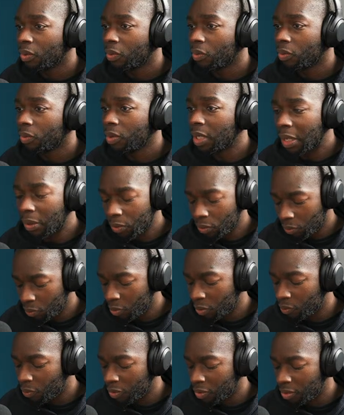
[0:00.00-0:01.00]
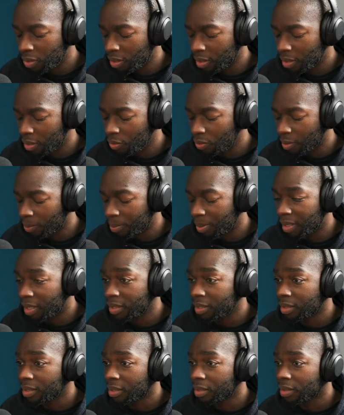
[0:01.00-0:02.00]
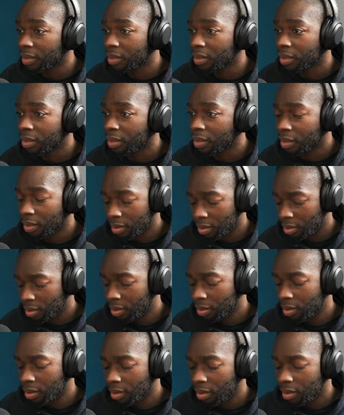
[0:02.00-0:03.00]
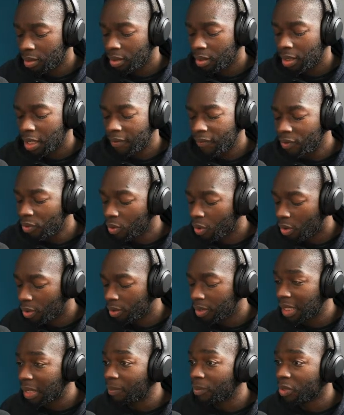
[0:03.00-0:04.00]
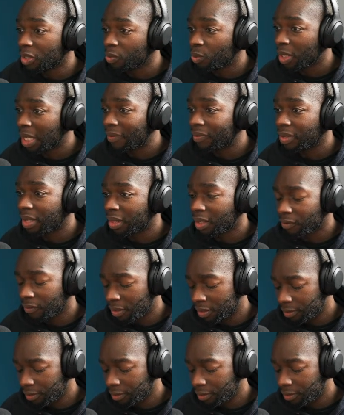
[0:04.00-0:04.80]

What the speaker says: want to include the plus. If not, then we just want to have nothing, right?